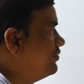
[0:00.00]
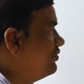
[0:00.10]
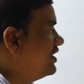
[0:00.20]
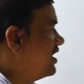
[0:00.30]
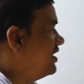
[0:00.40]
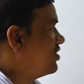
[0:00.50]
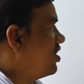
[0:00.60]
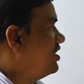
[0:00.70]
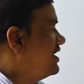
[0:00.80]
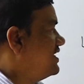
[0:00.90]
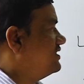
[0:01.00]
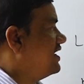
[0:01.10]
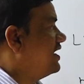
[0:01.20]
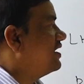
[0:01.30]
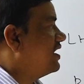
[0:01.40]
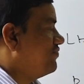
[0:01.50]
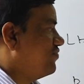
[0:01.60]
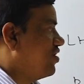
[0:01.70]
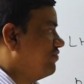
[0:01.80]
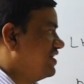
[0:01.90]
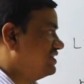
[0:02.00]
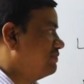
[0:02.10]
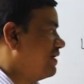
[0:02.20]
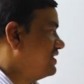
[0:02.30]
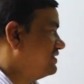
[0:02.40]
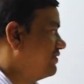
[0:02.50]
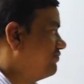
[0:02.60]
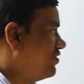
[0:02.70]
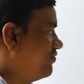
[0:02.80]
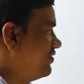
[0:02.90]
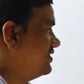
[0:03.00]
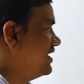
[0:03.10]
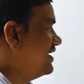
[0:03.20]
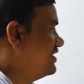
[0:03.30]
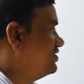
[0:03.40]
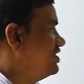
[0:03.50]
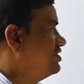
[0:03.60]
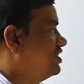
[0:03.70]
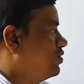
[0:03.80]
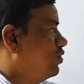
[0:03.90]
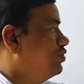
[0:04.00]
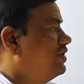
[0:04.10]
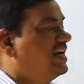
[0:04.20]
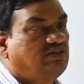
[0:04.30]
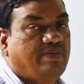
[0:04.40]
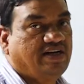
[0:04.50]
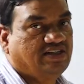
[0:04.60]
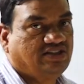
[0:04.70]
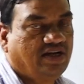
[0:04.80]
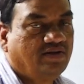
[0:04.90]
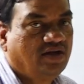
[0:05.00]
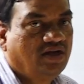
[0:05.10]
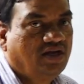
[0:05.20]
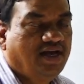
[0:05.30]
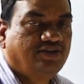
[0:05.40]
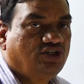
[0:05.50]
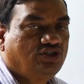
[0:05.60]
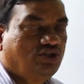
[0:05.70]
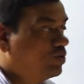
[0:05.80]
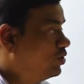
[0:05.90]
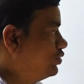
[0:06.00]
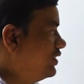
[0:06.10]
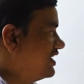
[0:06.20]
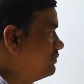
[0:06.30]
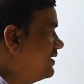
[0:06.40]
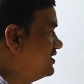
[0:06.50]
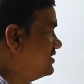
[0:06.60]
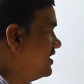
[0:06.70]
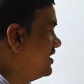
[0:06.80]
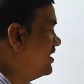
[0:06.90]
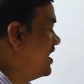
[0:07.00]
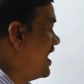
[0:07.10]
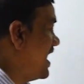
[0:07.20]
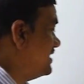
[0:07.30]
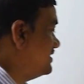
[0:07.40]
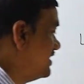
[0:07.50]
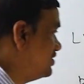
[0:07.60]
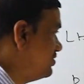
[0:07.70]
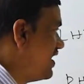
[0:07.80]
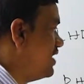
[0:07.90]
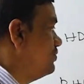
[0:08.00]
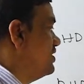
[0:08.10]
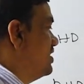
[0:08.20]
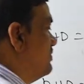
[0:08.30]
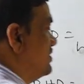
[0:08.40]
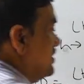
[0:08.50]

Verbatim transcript: we can call it as a f of x minus f of a, then h is equal to x minus a, h is equal to x minus a as h value, that means